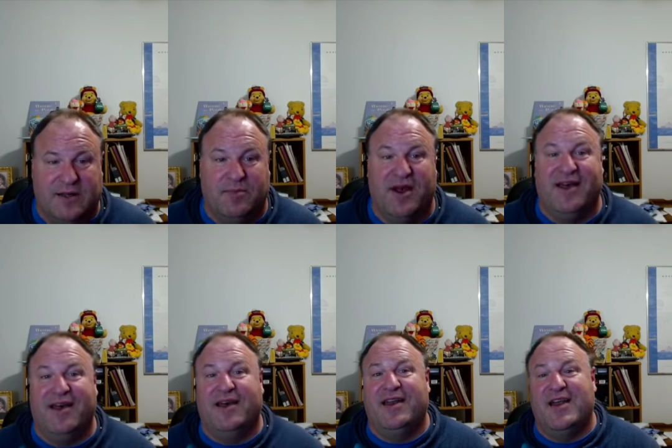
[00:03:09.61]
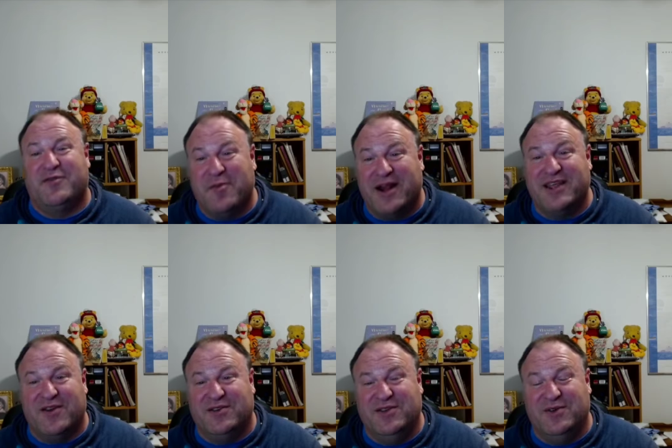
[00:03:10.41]
But after about a
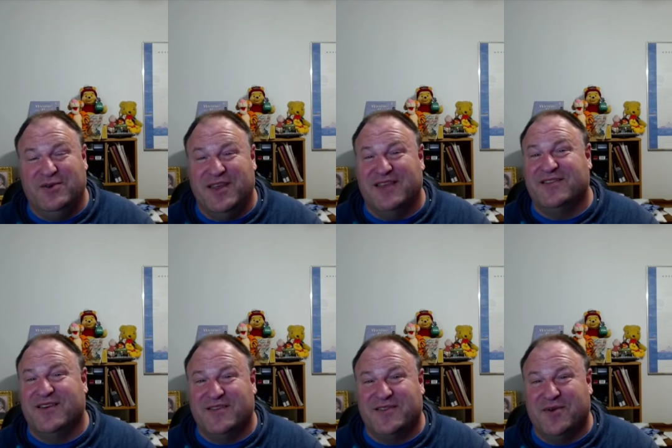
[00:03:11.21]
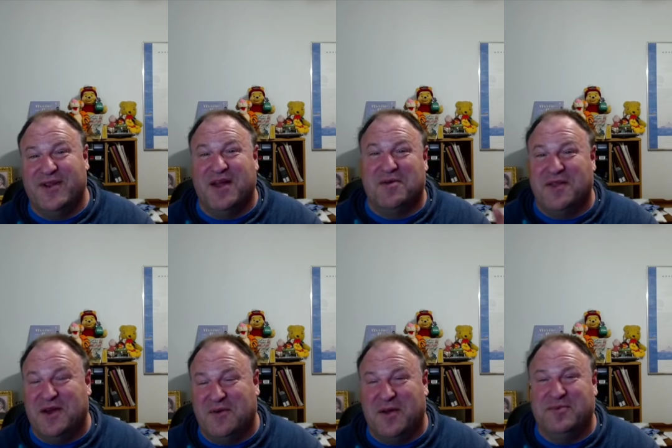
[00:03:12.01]
year or two, they start to slow down or they
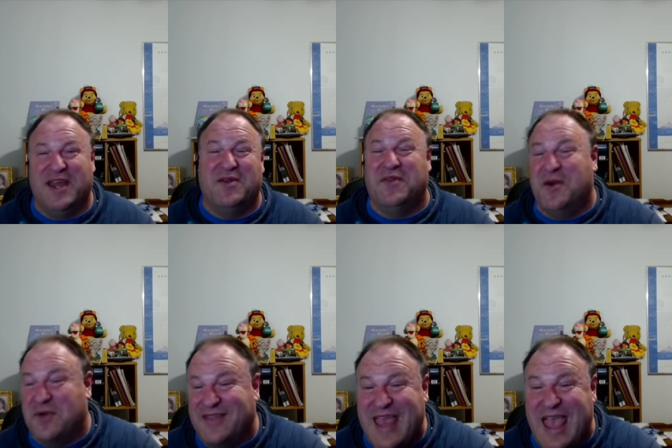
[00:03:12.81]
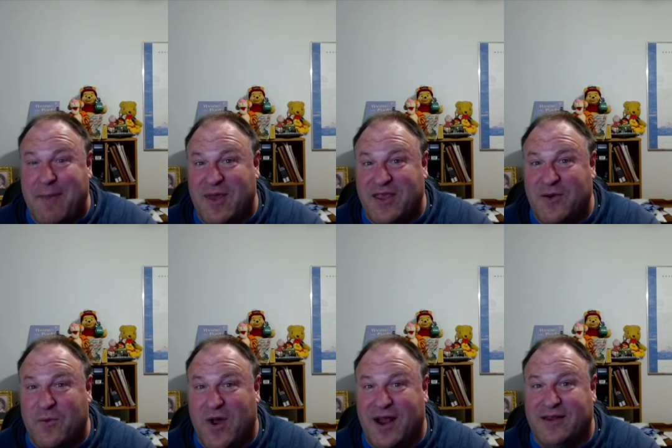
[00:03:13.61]
don't update or they don't get the app that you
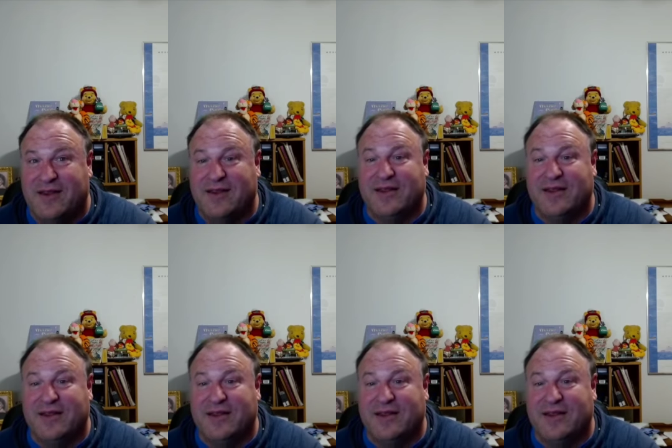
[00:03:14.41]
want.